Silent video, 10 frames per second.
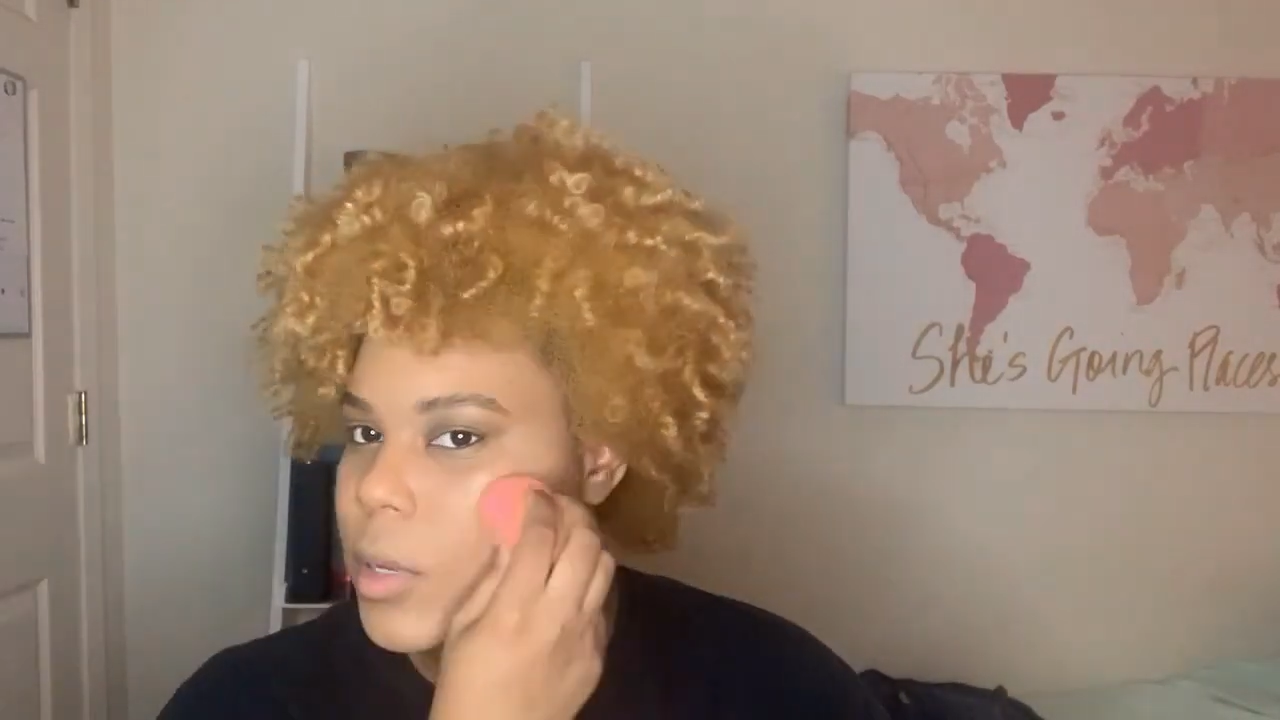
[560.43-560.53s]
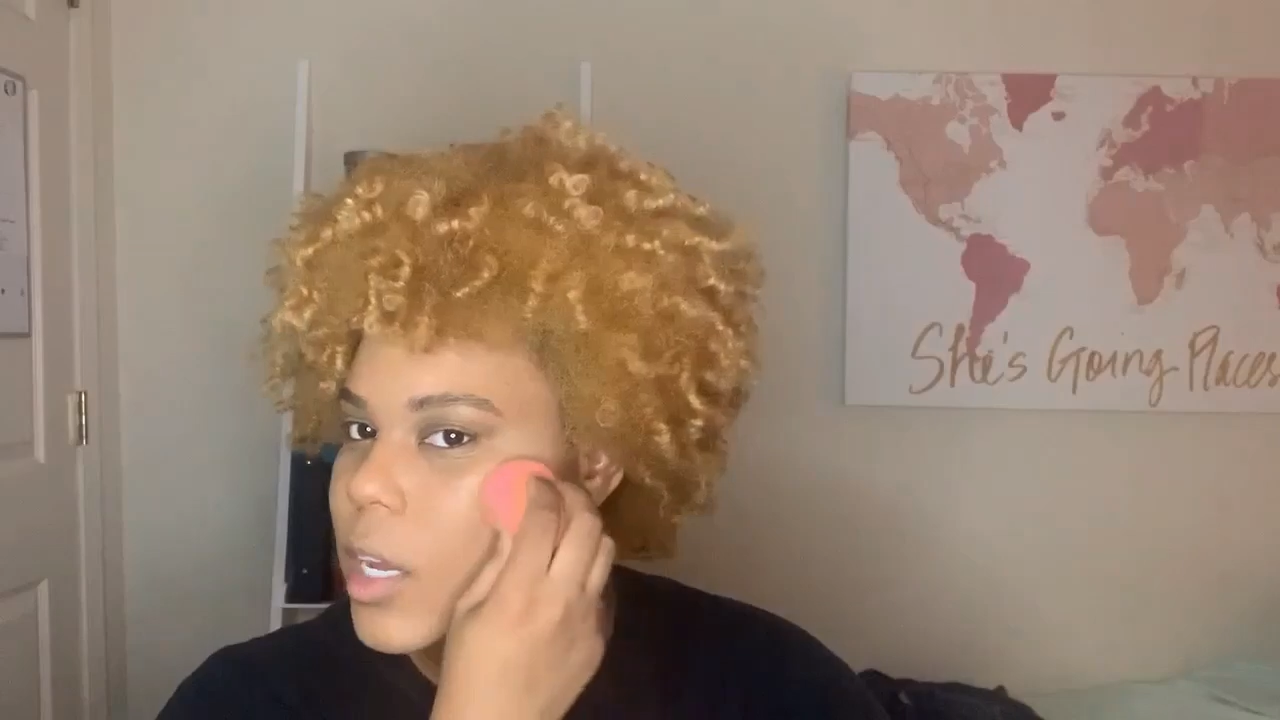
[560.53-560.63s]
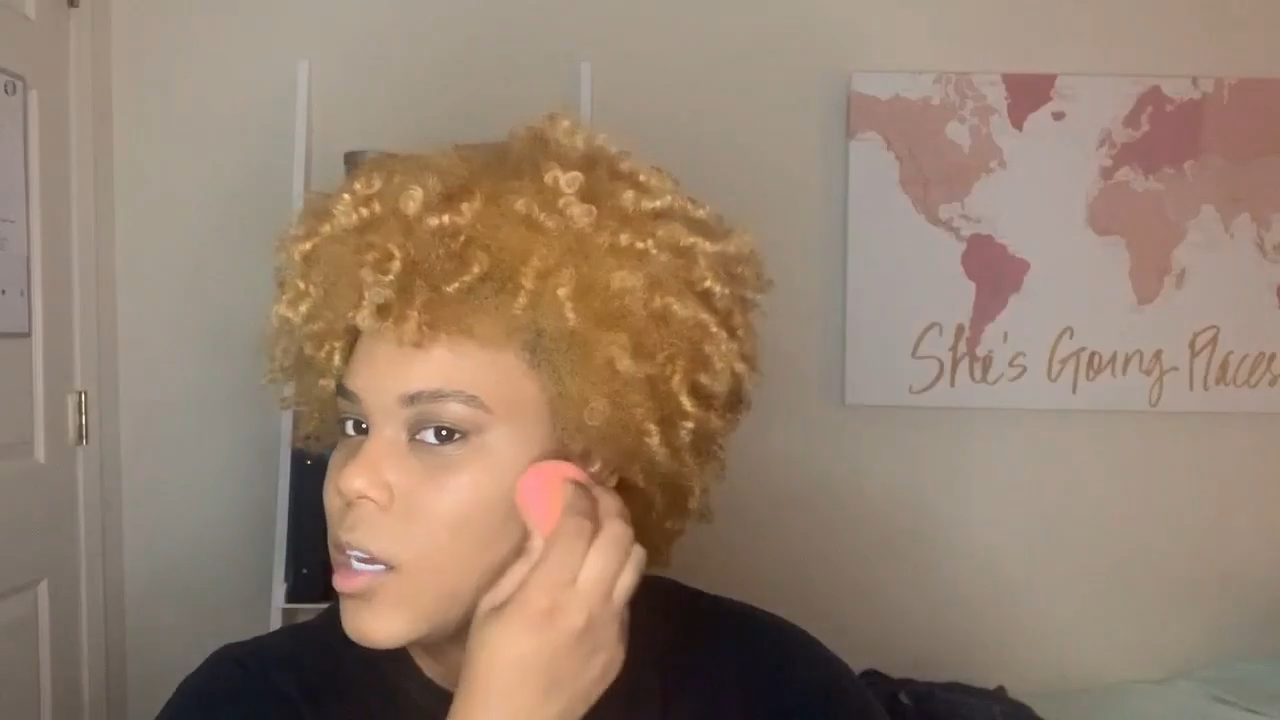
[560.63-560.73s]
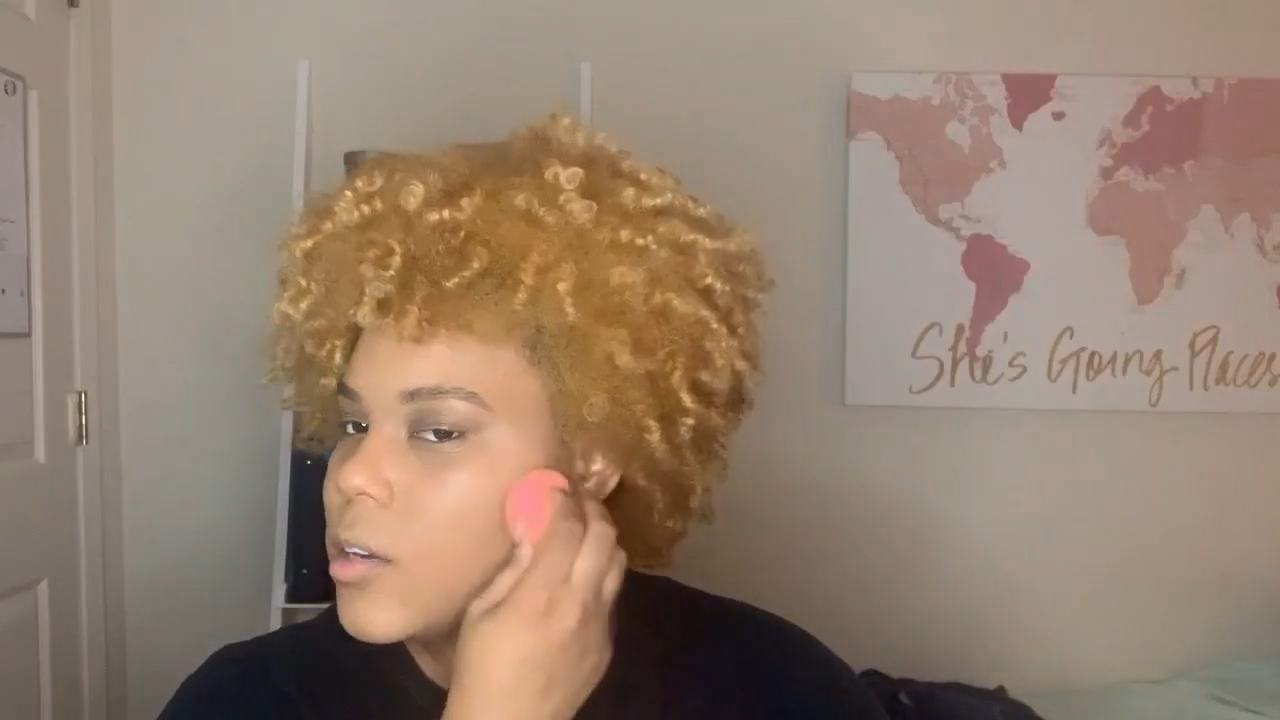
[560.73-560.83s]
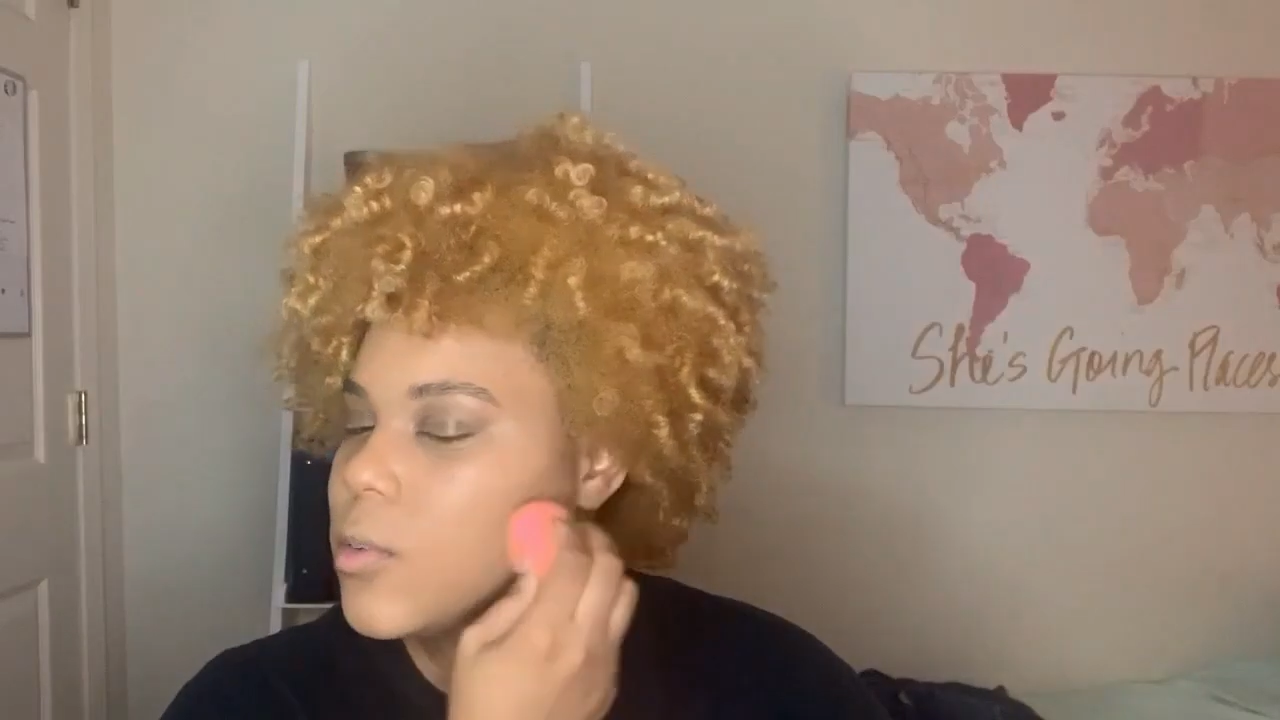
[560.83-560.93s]

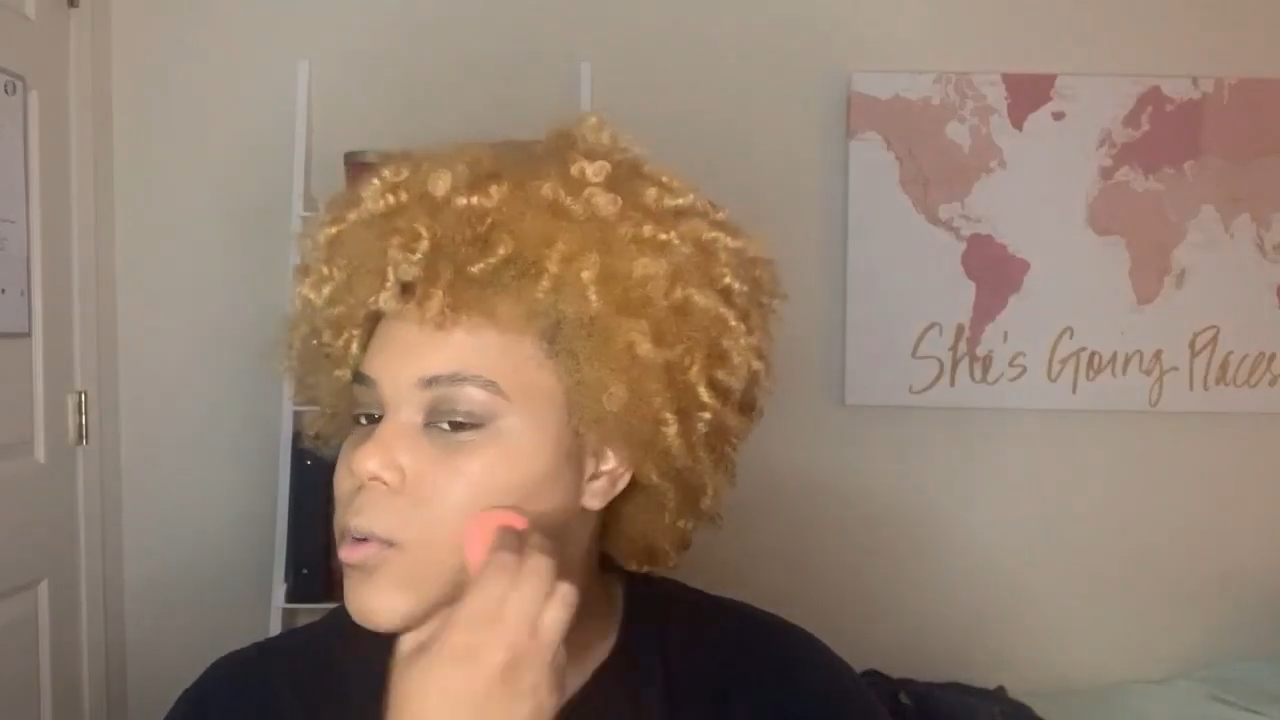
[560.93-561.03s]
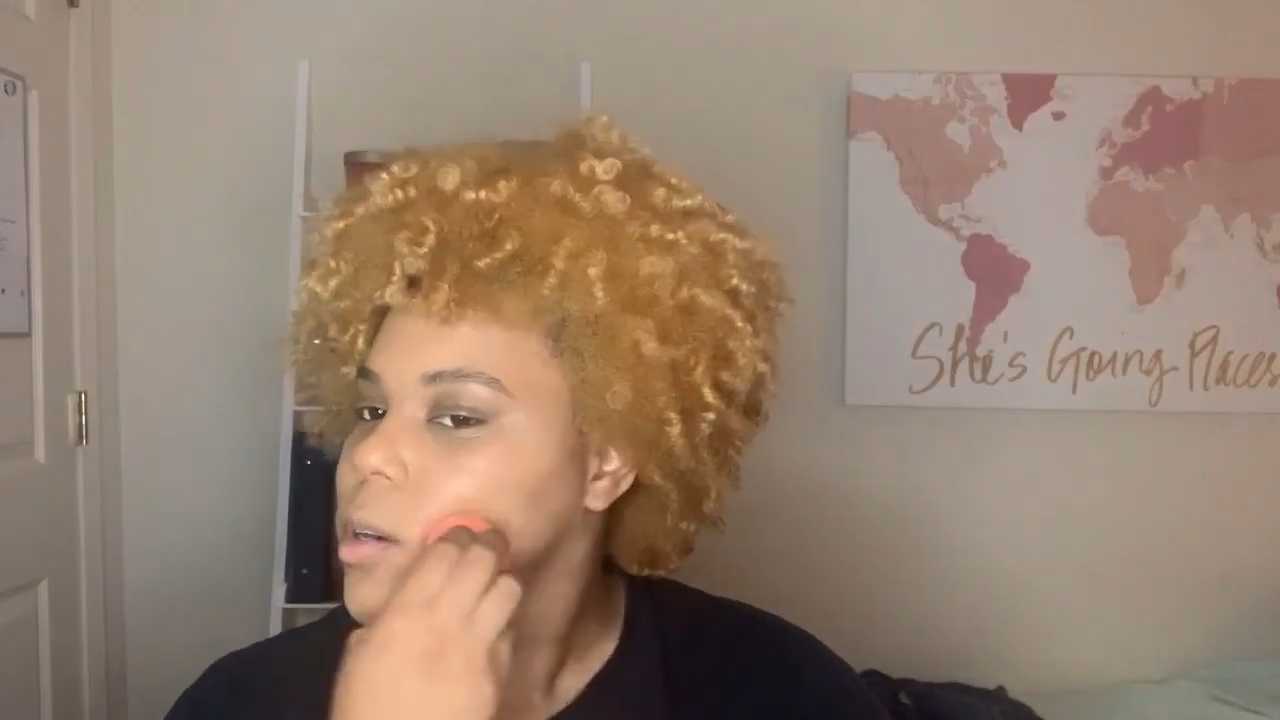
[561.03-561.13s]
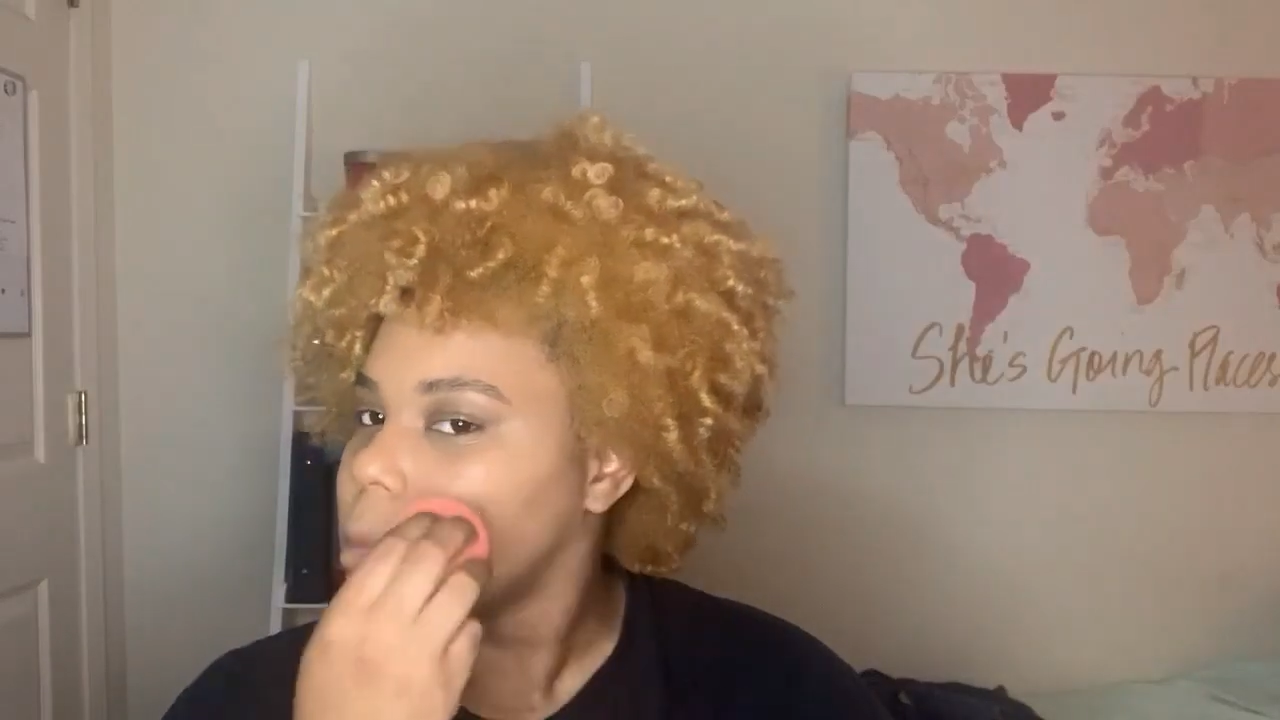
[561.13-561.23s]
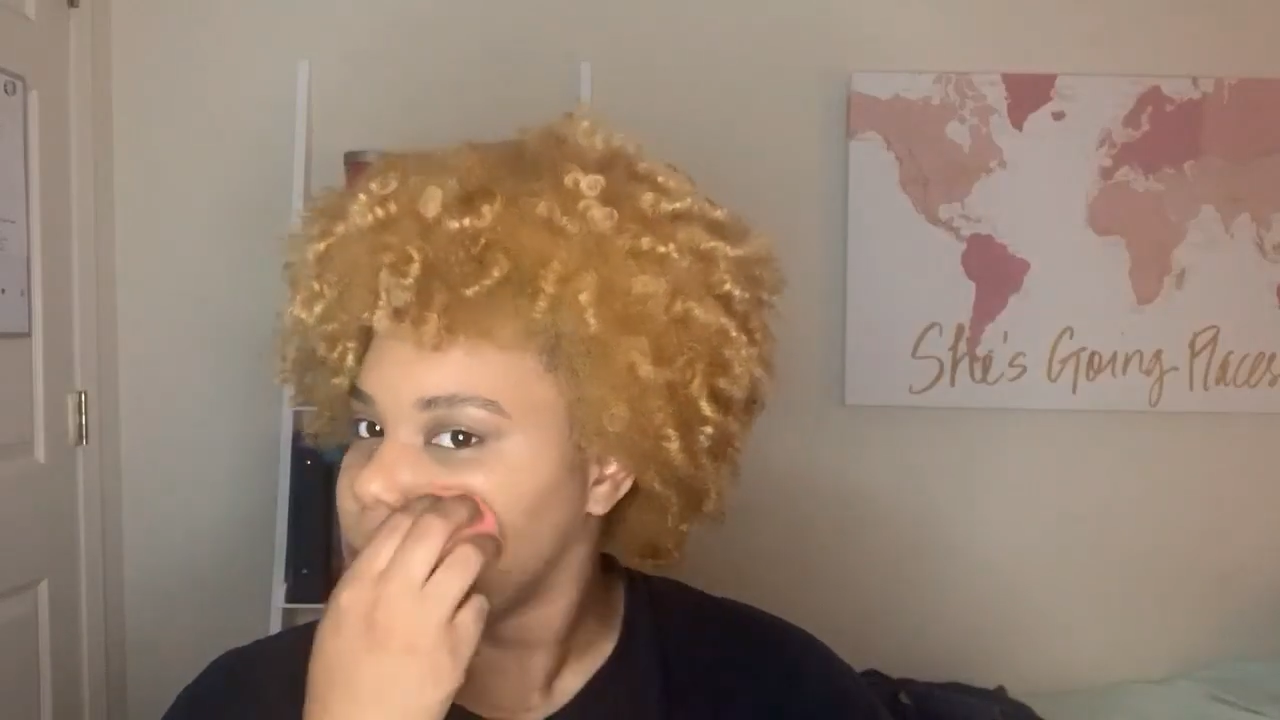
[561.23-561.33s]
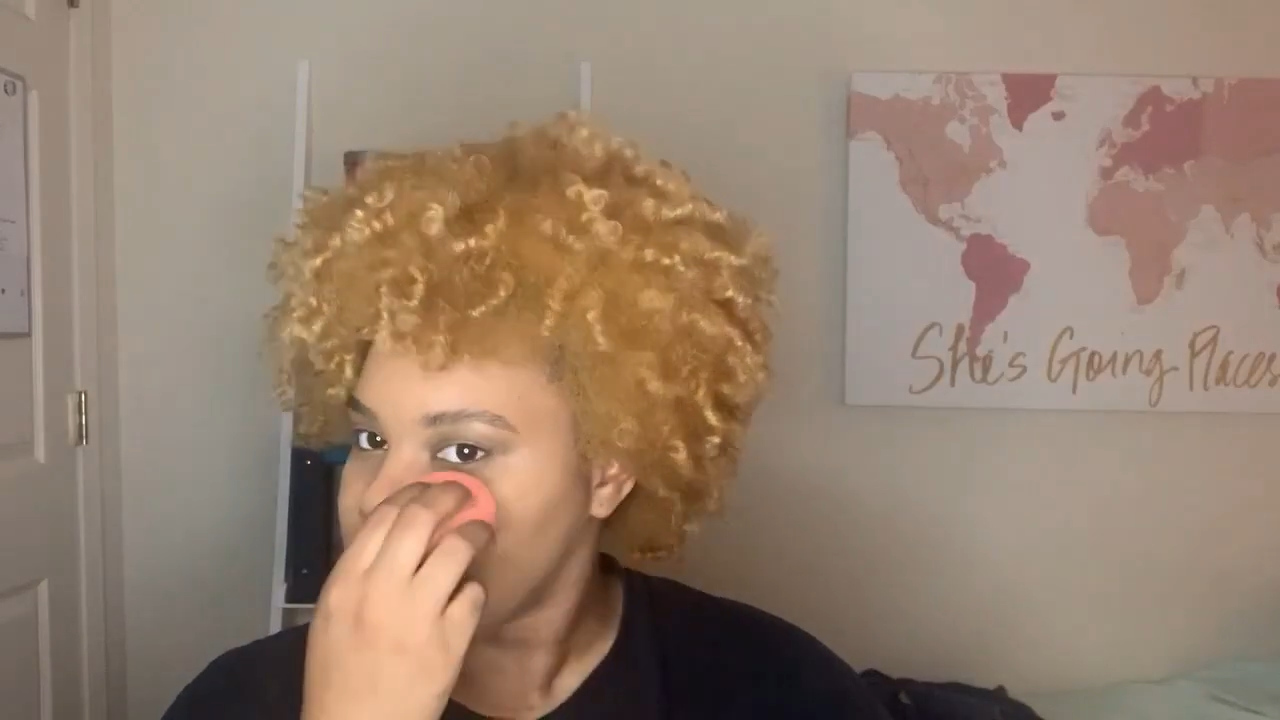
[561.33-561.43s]
half where my